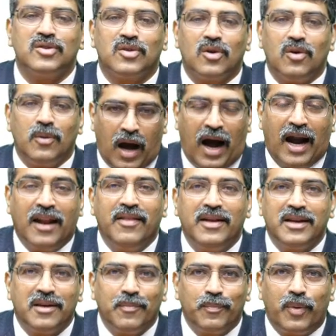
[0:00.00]
So,
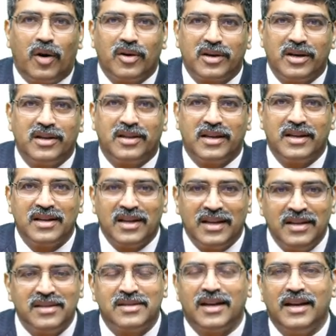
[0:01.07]
another important thing
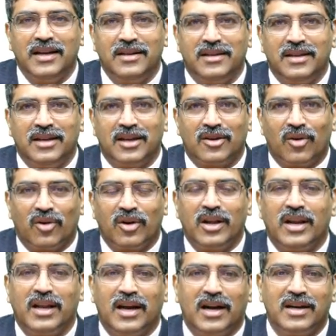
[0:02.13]
inside the
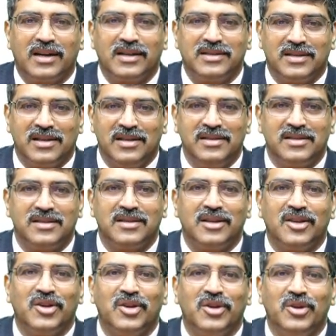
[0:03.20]
coronary arteries is
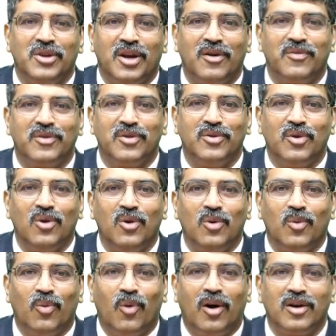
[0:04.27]
you have to know
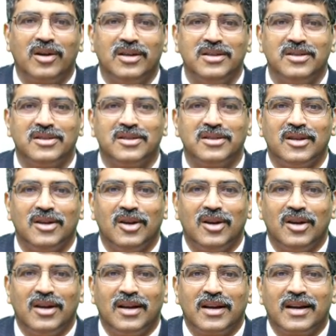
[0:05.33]
what is
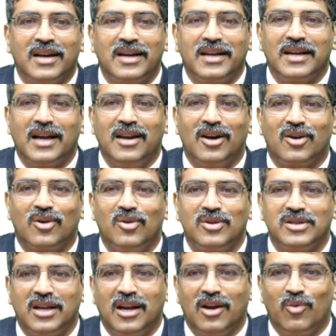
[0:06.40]
critical
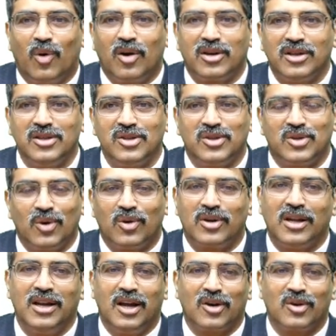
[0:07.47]
occlusion and what is
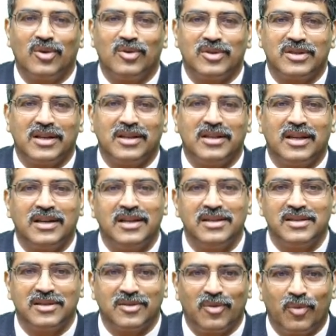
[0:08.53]
total occlusion, that
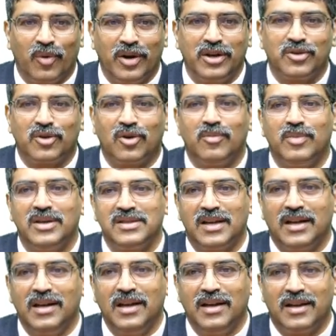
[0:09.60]
is white thrombus
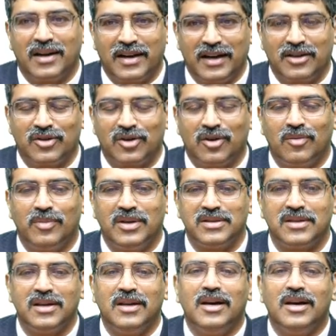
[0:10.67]
and red thrombus.